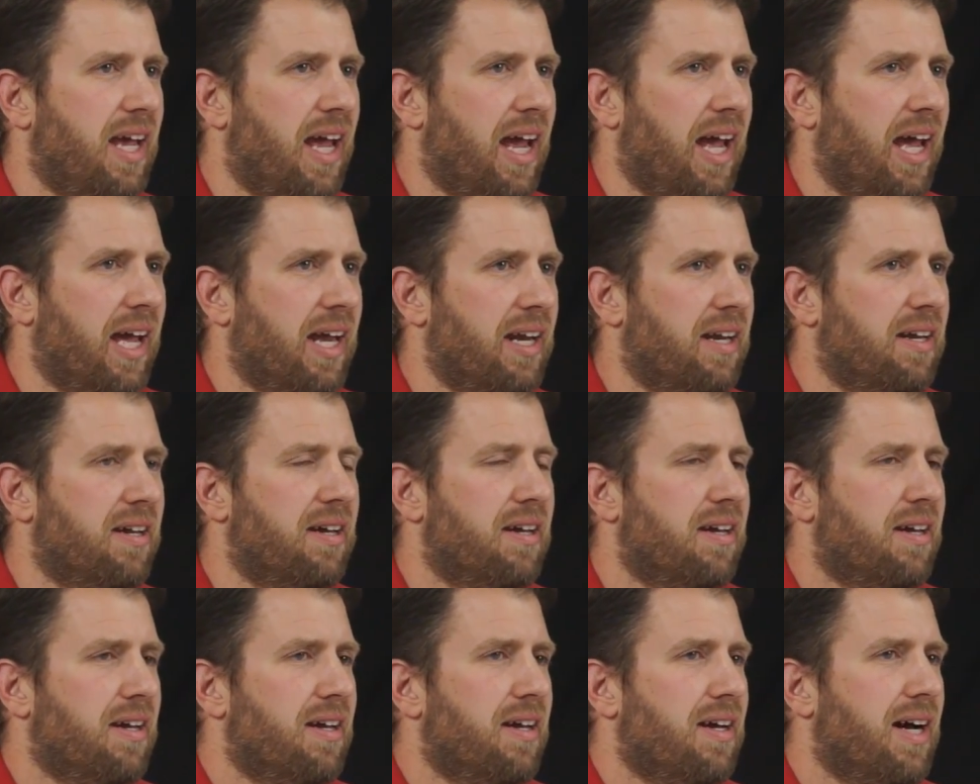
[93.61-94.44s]
And
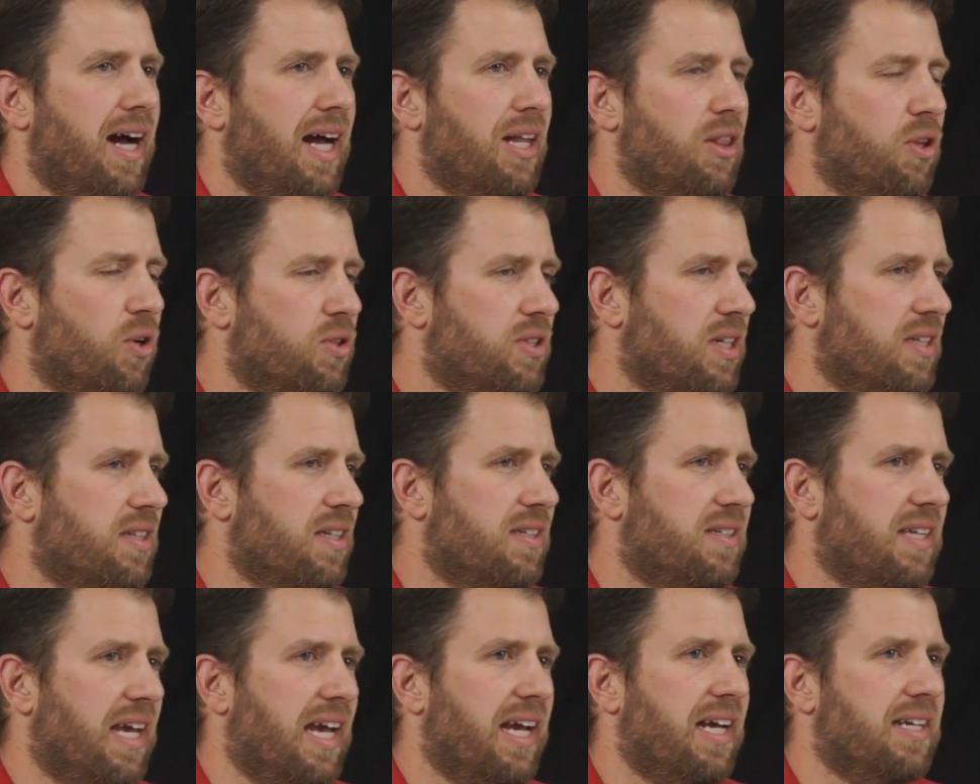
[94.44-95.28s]
I looked at
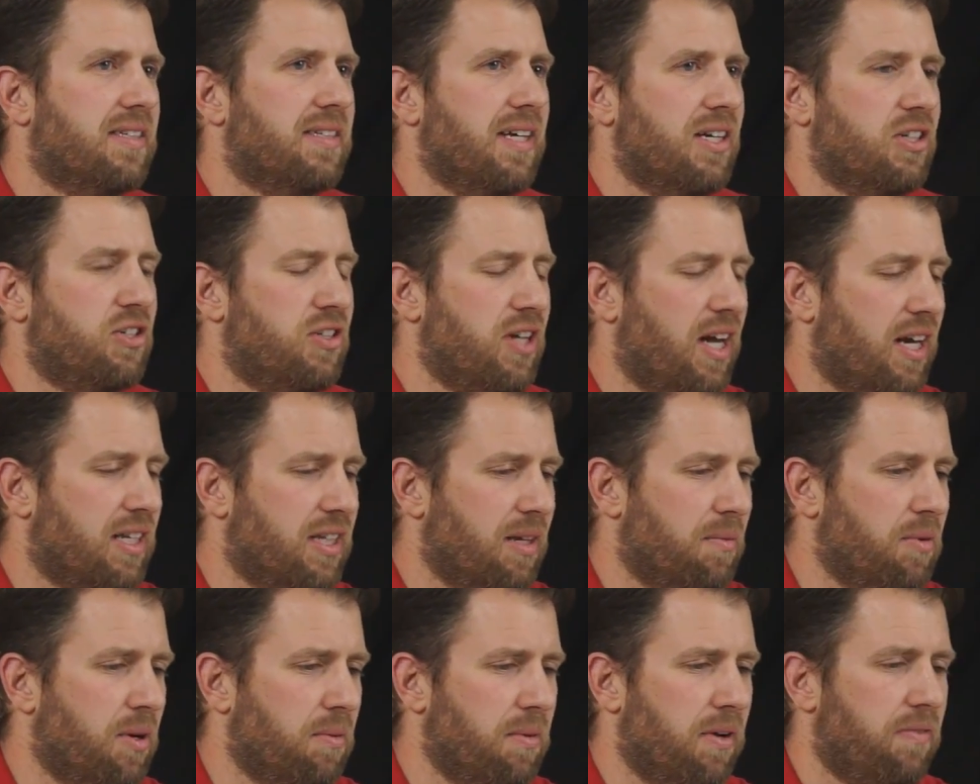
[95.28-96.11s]
the dates, I checked
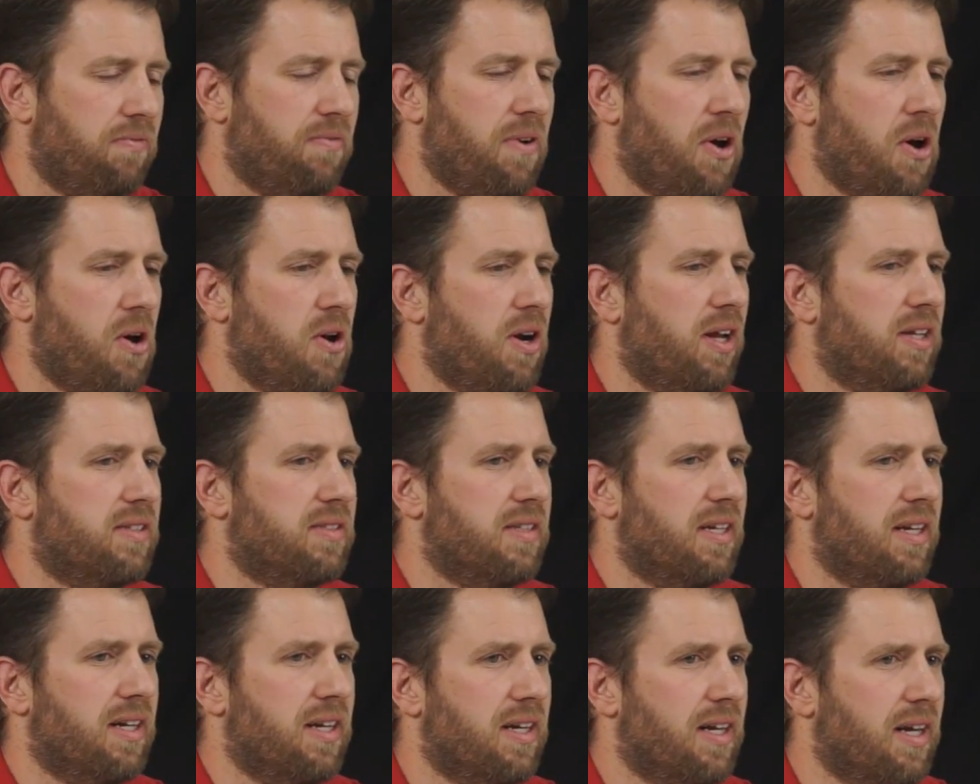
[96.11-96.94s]
them on my phone, I
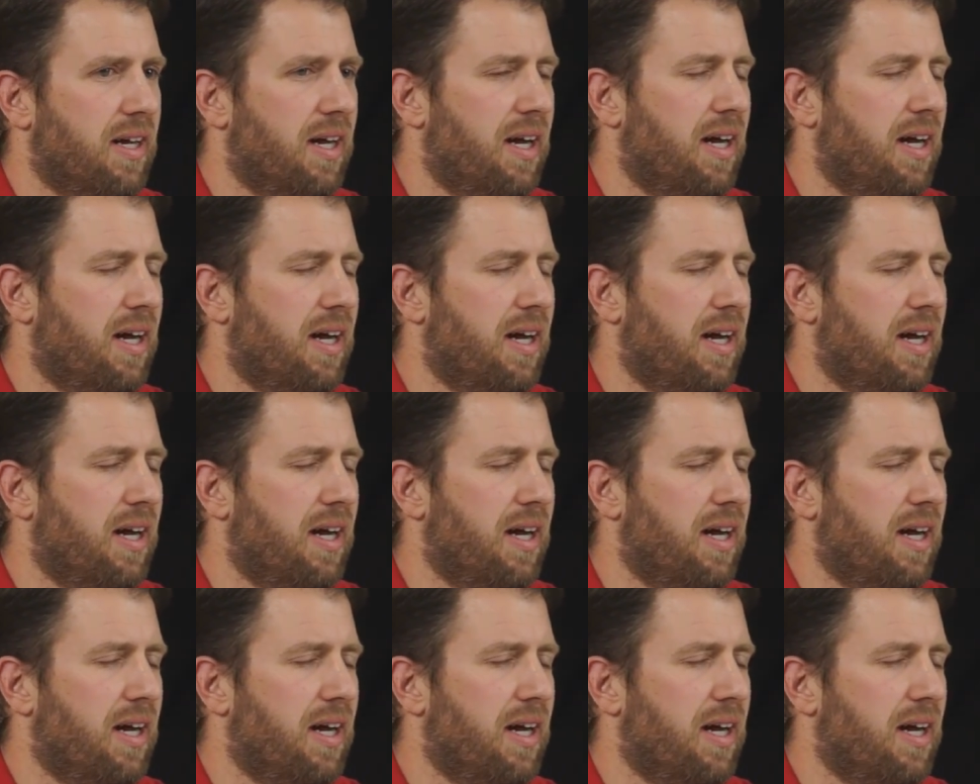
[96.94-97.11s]
said,